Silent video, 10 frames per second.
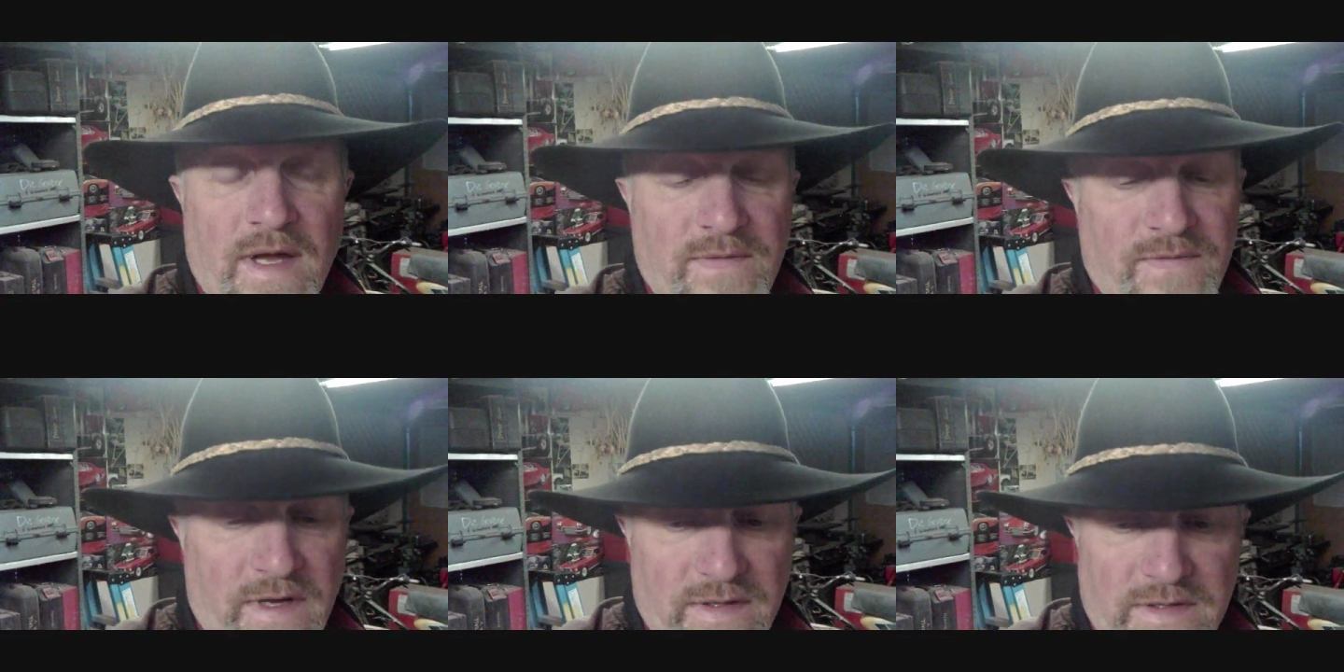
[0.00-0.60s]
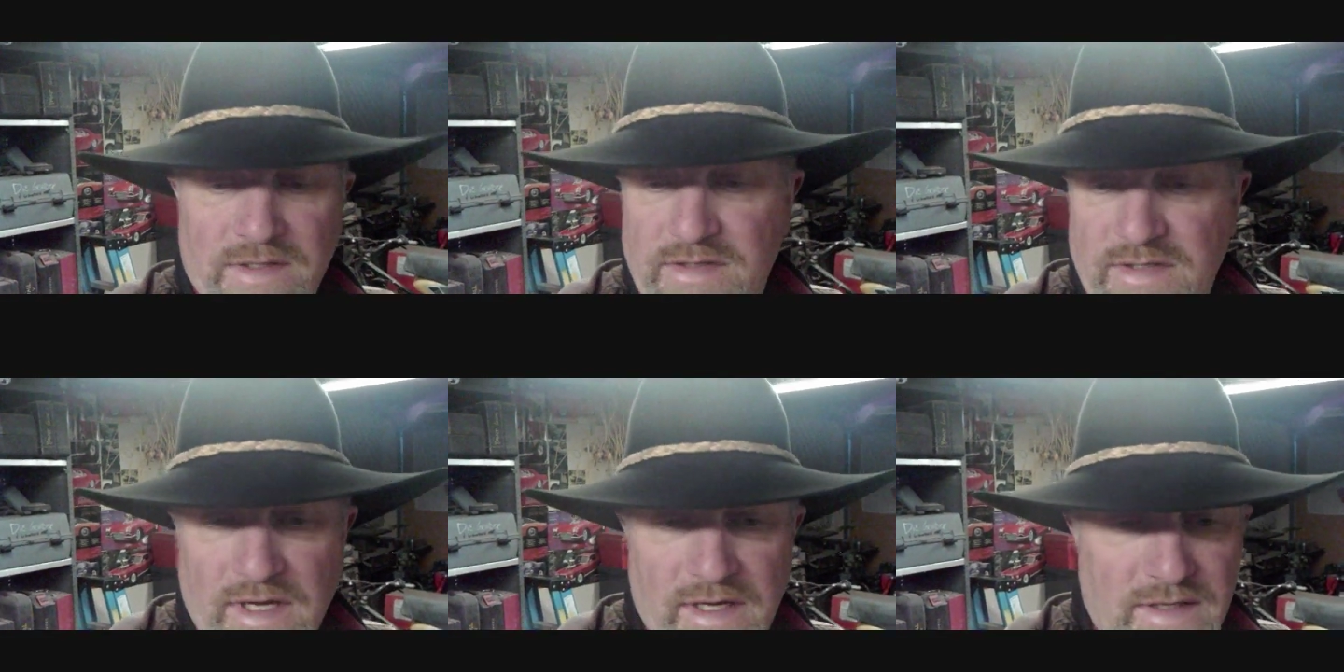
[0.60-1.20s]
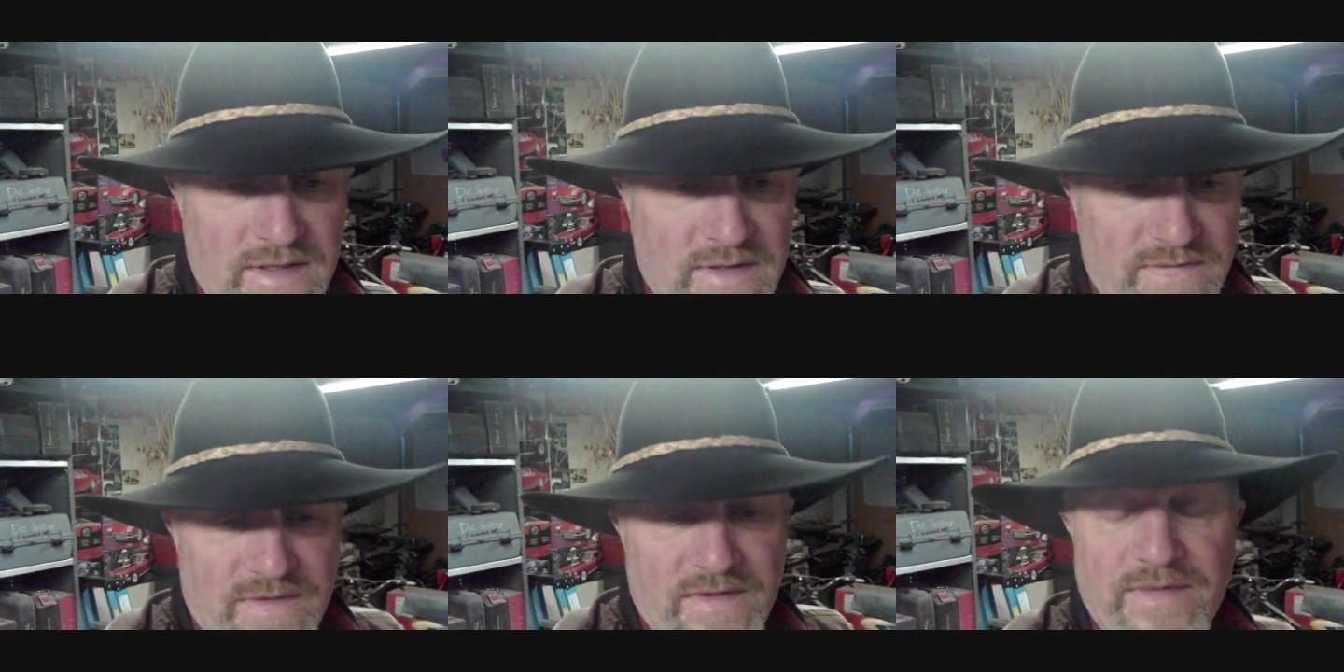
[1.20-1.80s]
I finally just kind
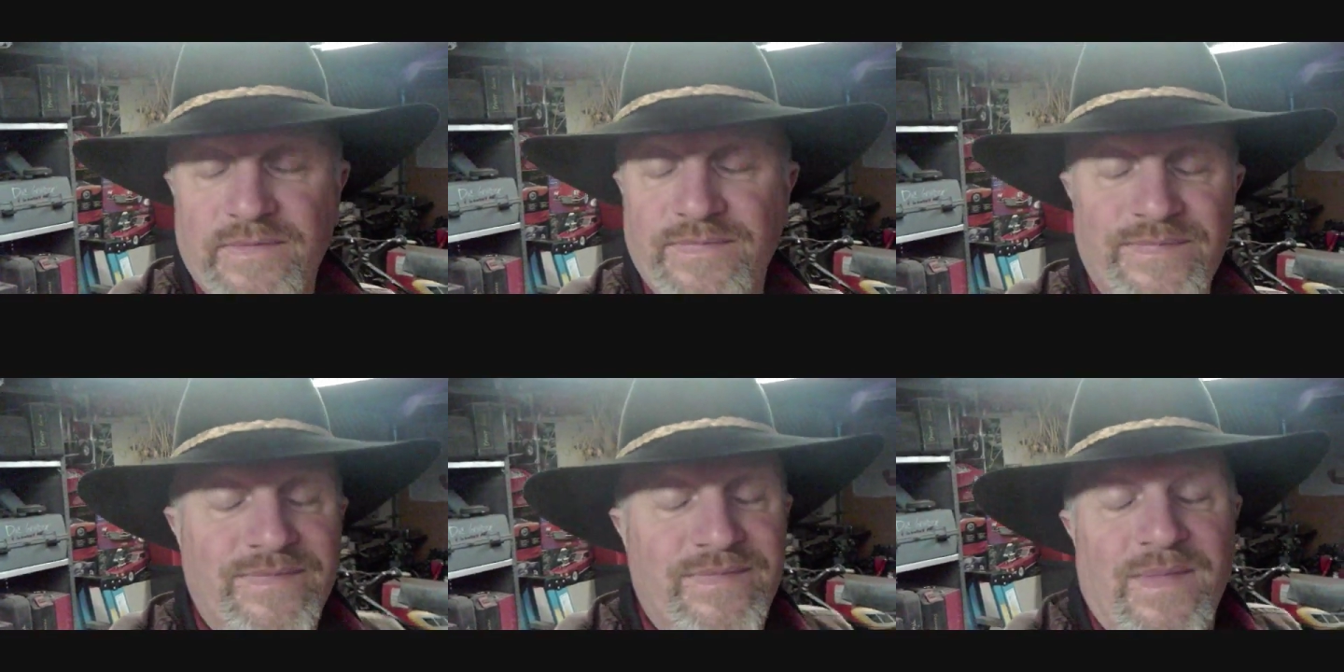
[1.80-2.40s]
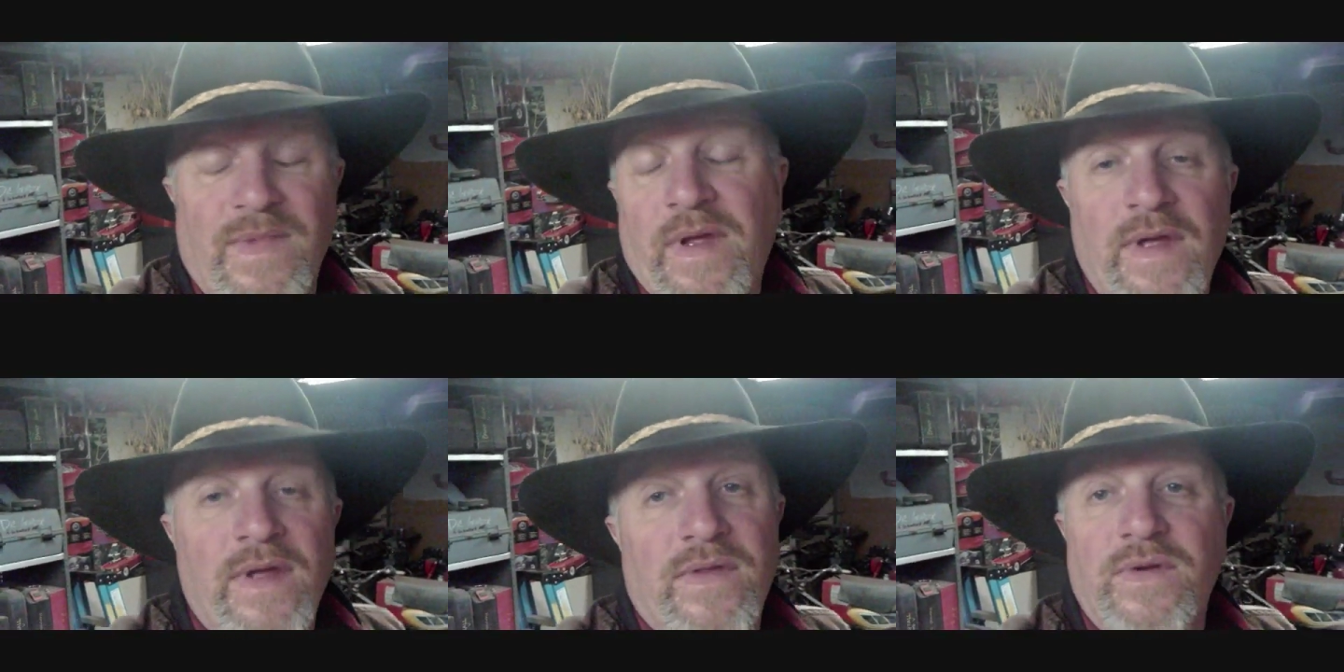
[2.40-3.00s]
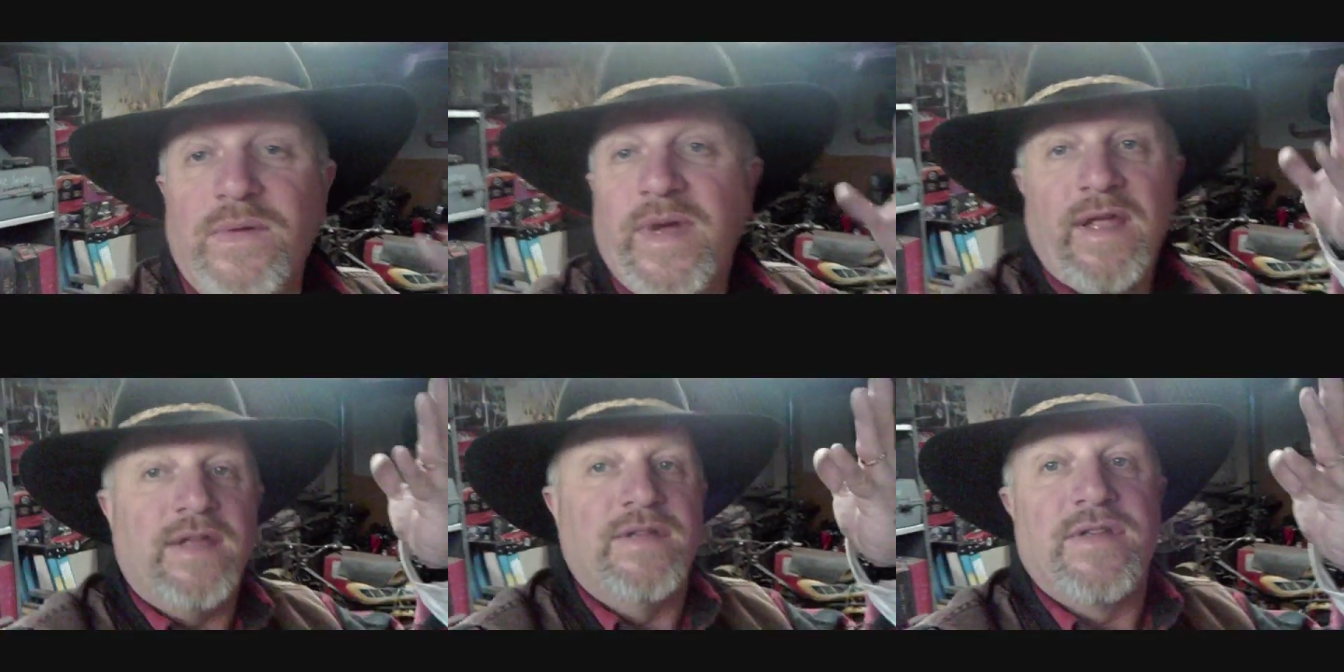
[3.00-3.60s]
of threw my
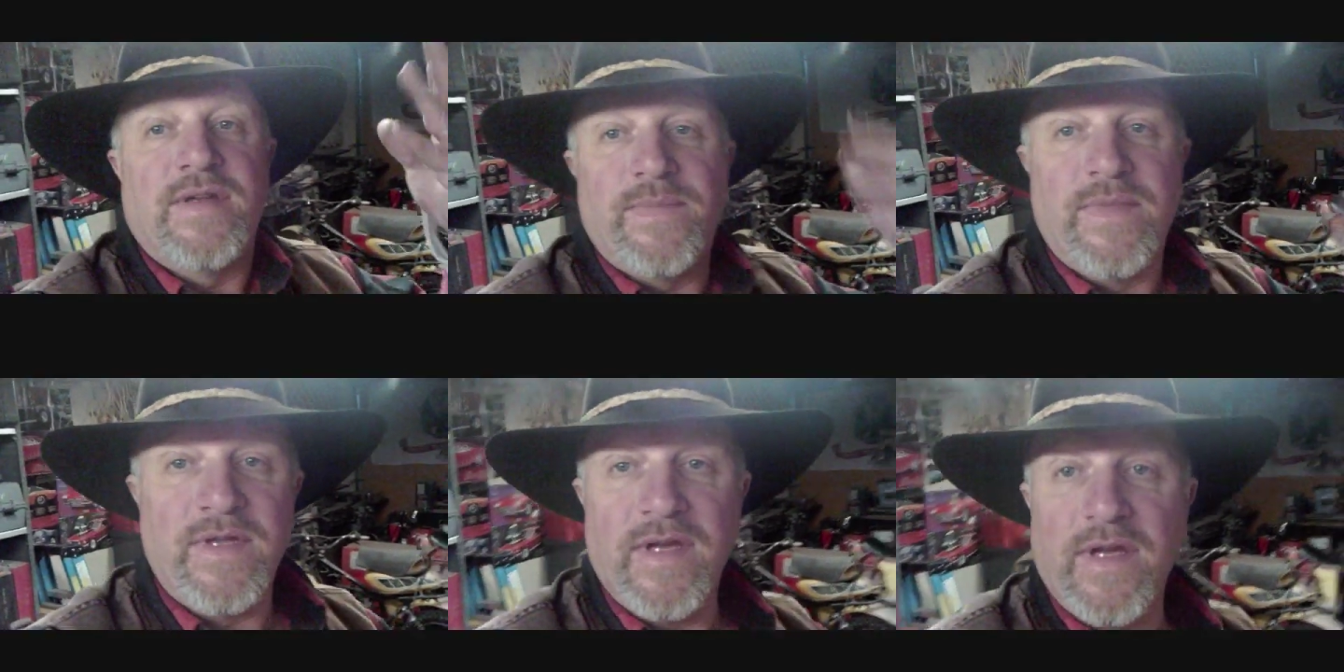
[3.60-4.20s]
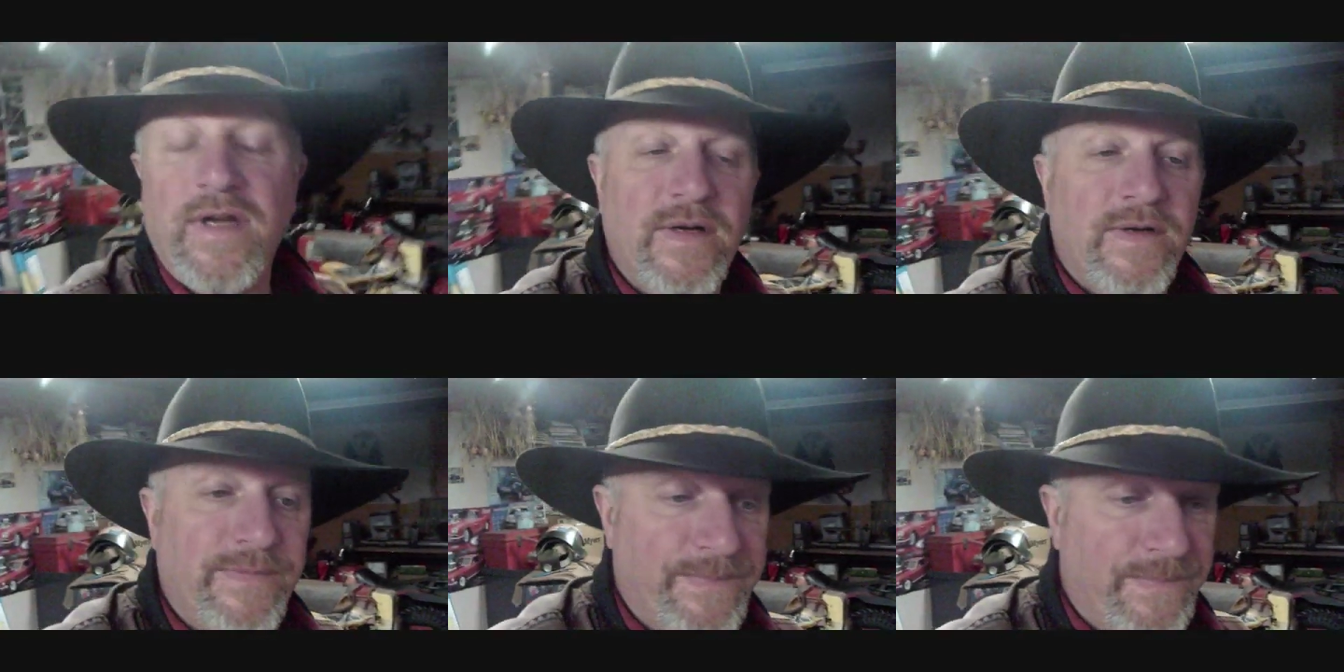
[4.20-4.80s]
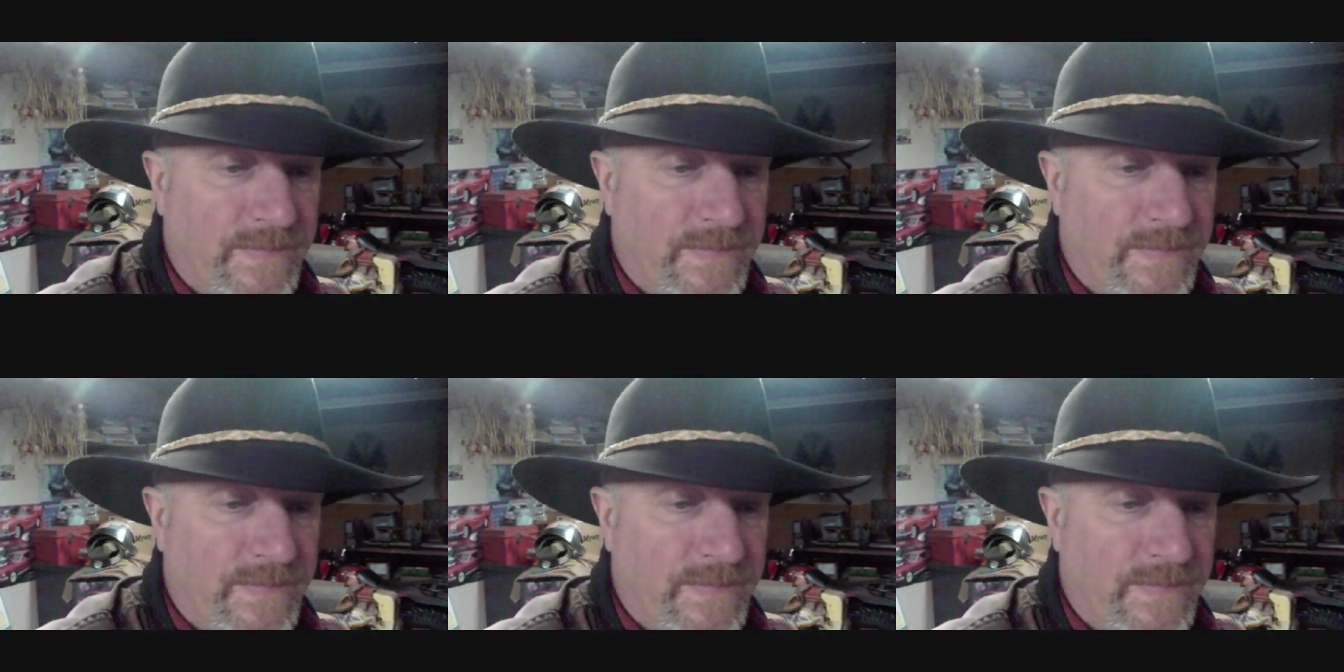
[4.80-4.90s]
hands up in the air and